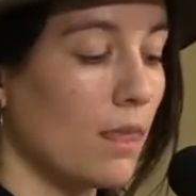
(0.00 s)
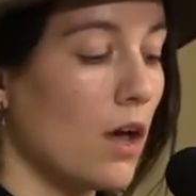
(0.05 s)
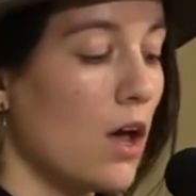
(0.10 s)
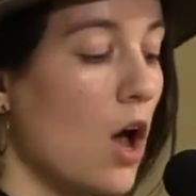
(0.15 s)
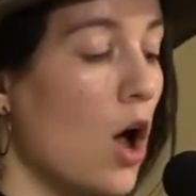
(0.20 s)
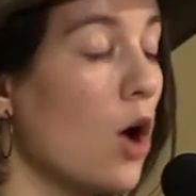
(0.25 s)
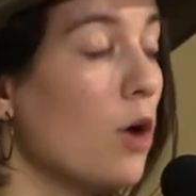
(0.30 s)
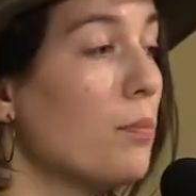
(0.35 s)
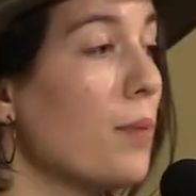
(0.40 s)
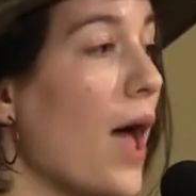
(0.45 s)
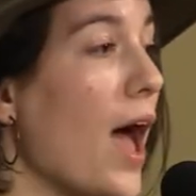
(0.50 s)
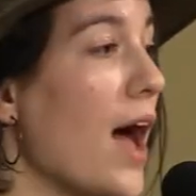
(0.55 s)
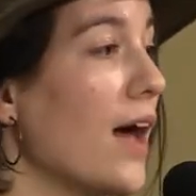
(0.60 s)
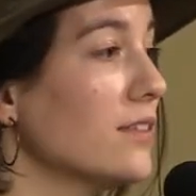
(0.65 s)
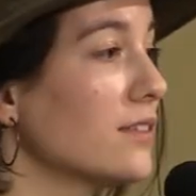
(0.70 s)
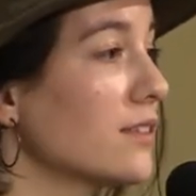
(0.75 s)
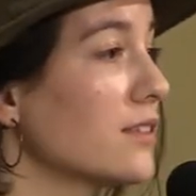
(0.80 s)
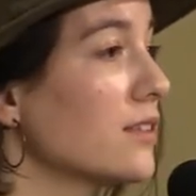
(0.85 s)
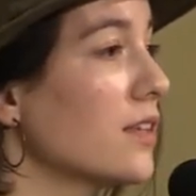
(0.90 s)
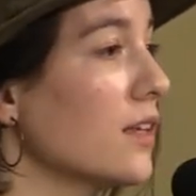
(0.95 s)
Hope
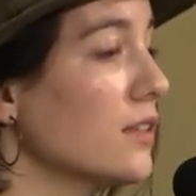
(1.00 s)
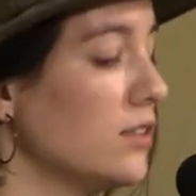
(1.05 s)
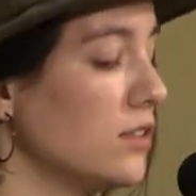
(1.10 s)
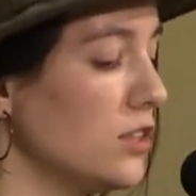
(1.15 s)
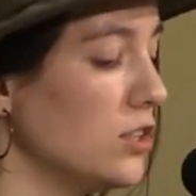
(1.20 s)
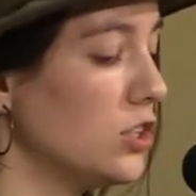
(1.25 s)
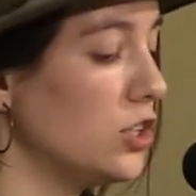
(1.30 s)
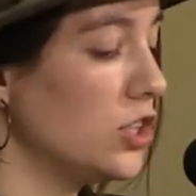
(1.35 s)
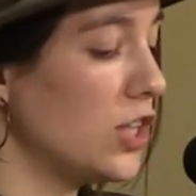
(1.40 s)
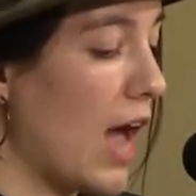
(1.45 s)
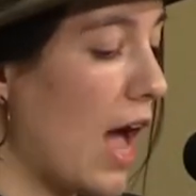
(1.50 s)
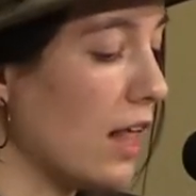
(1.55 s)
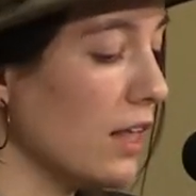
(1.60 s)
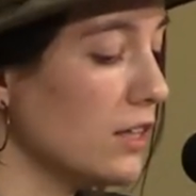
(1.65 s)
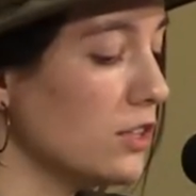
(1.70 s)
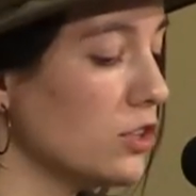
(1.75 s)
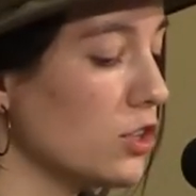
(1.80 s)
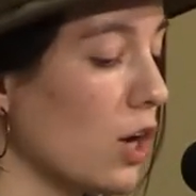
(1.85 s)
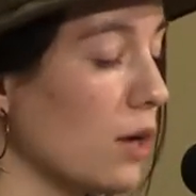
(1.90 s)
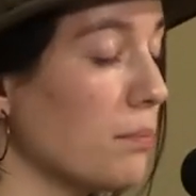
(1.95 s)
asks us to
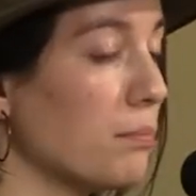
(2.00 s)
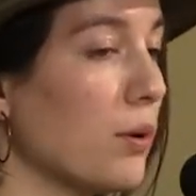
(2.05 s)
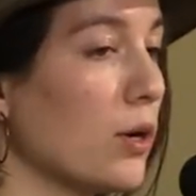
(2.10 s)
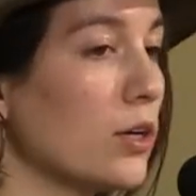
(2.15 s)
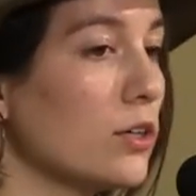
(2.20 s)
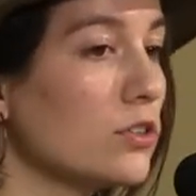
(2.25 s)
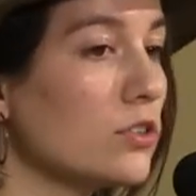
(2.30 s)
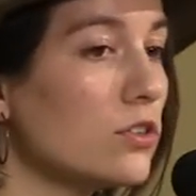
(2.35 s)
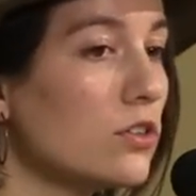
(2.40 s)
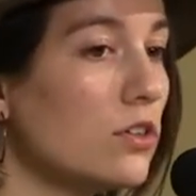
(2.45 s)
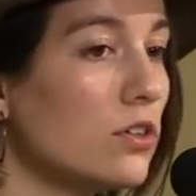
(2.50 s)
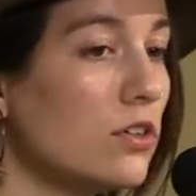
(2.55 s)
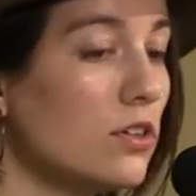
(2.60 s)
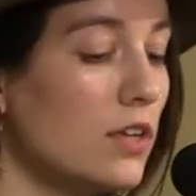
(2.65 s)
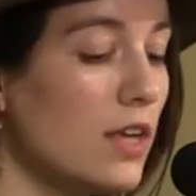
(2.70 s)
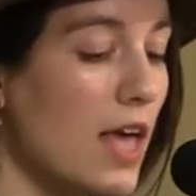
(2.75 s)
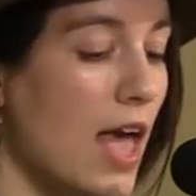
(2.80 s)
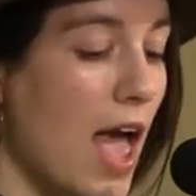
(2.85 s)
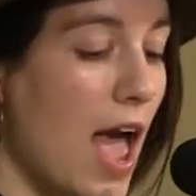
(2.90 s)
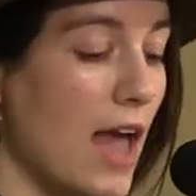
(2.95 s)
challenge our
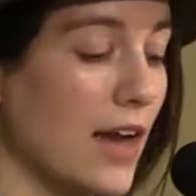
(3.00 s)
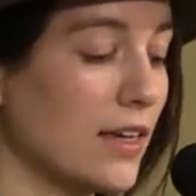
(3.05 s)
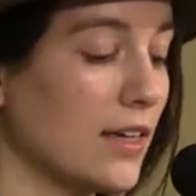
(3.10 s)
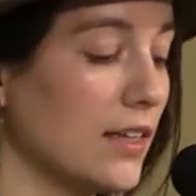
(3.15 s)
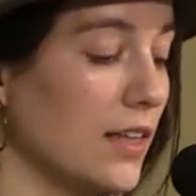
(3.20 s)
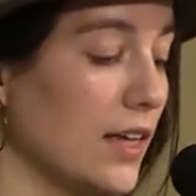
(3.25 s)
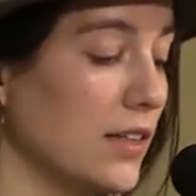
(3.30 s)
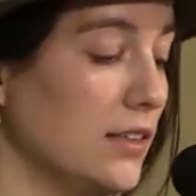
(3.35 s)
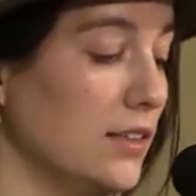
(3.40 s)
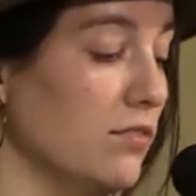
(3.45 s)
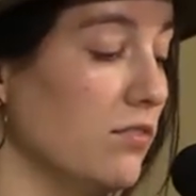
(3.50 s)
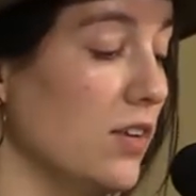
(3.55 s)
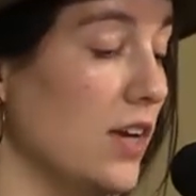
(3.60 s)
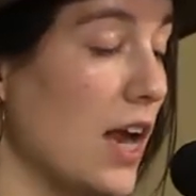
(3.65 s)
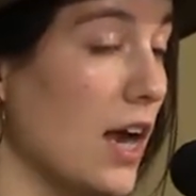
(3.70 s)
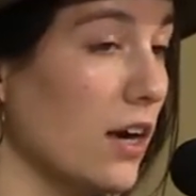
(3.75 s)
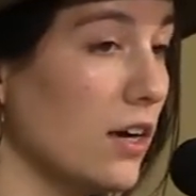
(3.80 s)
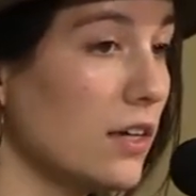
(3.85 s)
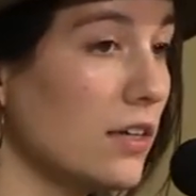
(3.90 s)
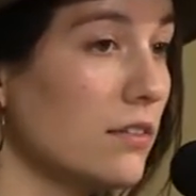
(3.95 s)
personal and collective
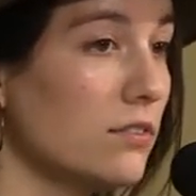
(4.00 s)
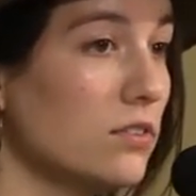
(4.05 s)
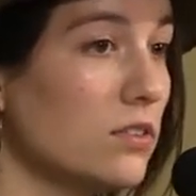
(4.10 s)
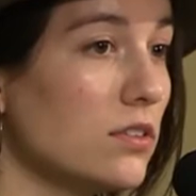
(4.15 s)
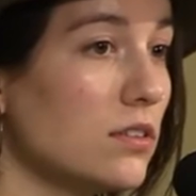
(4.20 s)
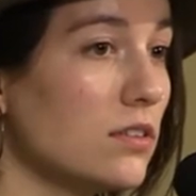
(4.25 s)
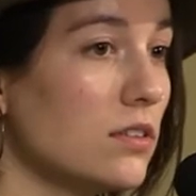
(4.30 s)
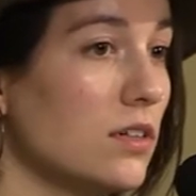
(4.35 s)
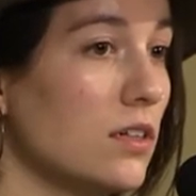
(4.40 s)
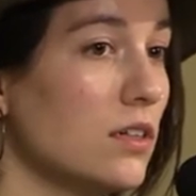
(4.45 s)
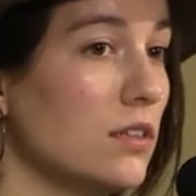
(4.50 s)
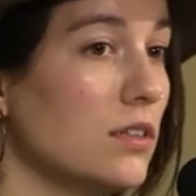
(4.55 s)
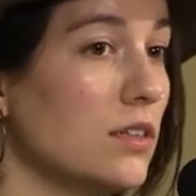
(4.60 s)
narratives,